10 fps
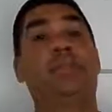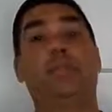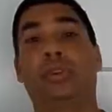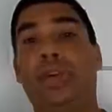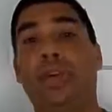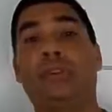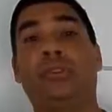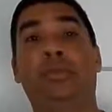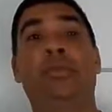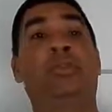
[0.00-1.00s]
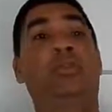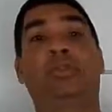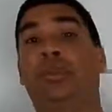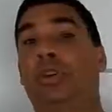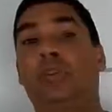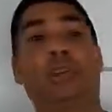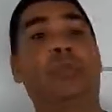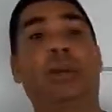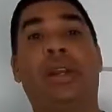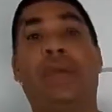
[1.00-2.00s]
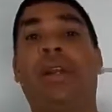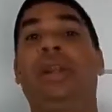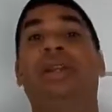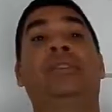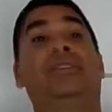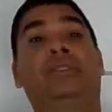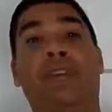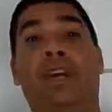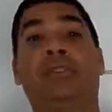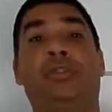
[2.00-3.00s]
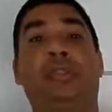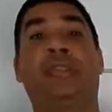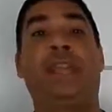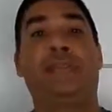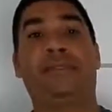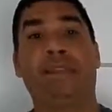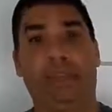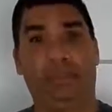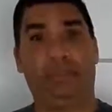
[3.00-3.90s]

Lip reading: You got tools, you're going to start right away, start doing it every day.